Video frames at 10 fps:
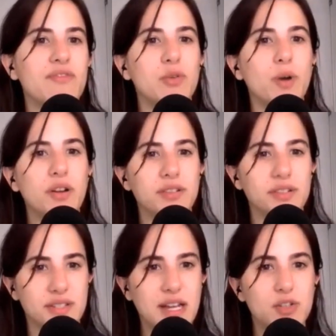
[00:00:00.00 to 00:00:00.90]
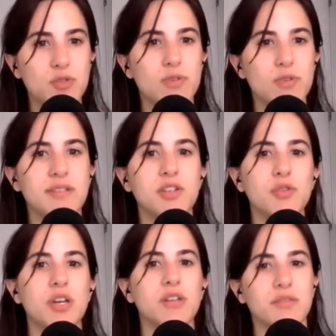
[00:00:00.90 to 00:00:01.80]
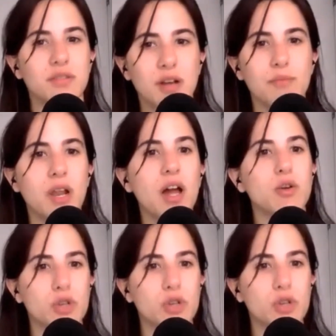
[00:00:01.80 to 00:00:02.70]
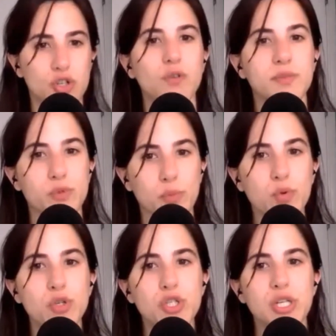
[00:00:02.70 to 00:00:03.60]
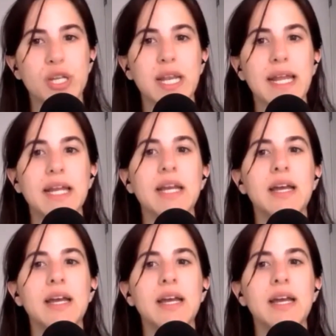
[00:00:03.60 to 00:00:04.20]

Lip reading: you understand your risk, you can apply your controls proportionately.